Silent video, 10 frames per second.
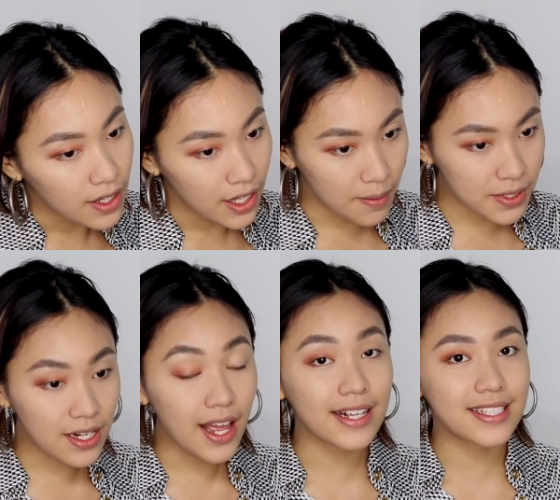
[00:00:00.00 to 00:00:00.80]
Now I'm just
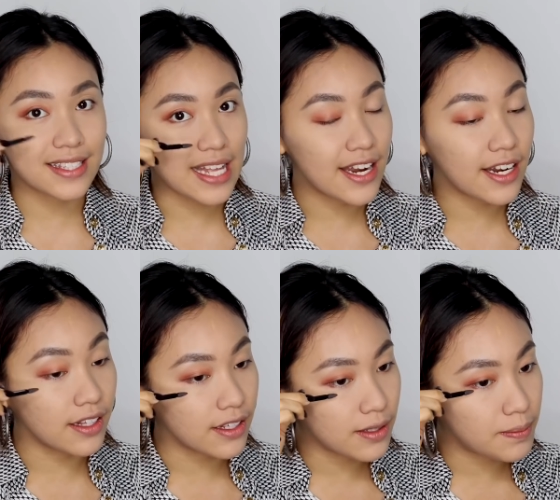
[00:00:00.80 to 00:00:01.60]
gonna extend it a
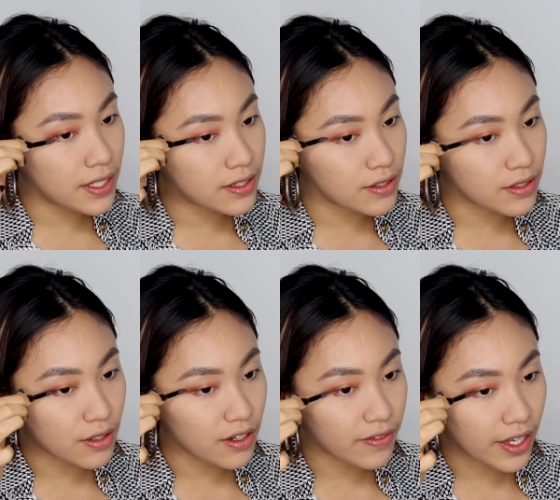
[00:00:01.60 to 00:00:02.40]
little bit to sort
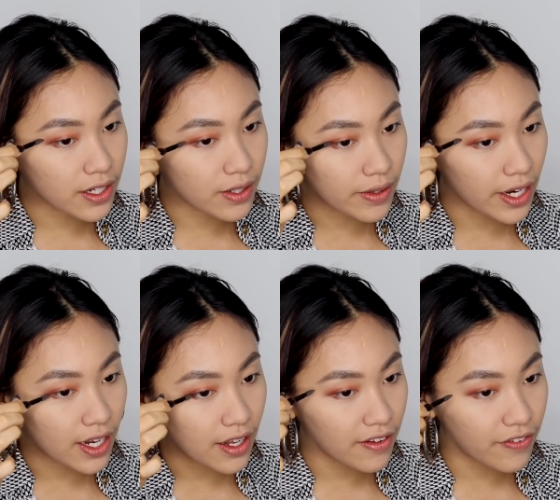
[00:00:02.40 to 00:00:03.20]
of like create
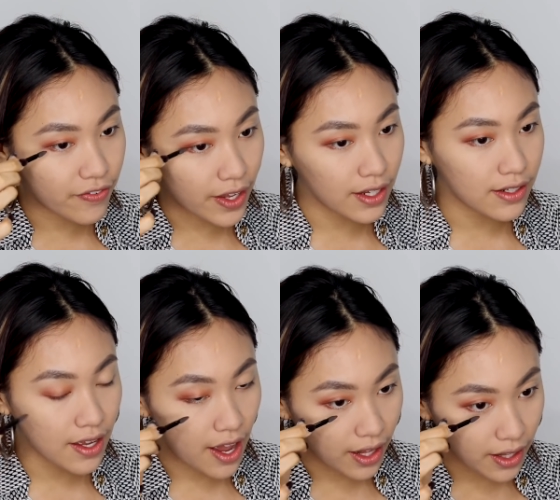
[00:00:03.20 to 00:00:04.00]
a fake
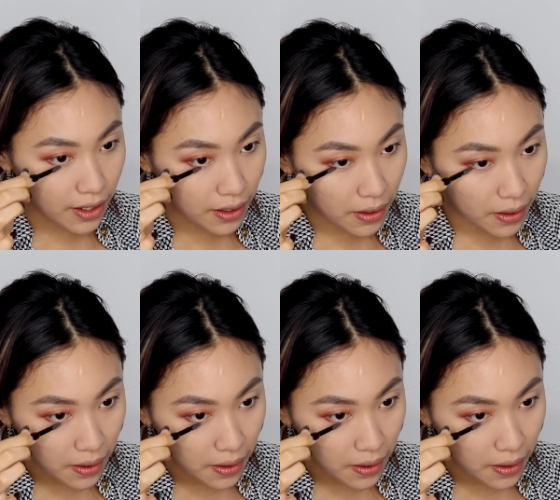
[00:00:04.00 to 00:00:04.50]
eyeliner.